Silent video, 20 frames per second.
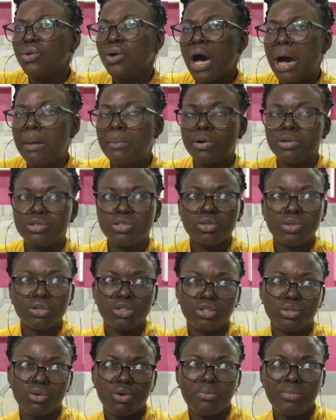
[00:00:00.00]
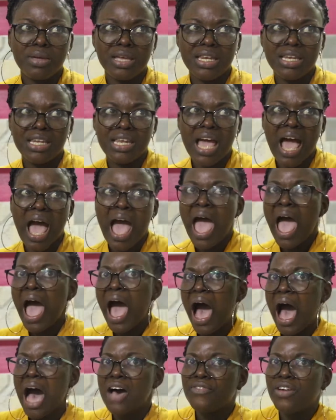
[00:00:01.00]
I'm on social media,
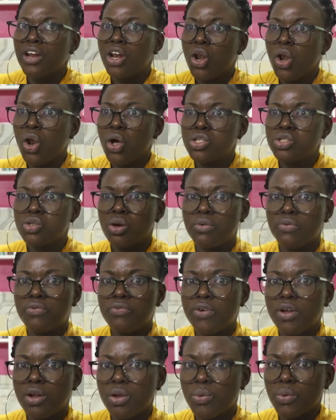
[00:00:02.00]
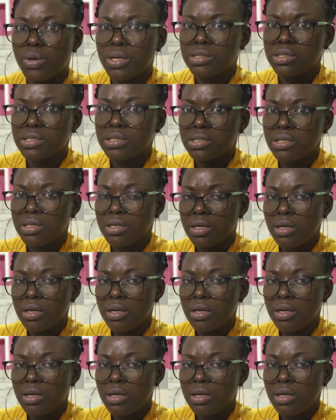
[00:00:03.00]
I have a lot of followers.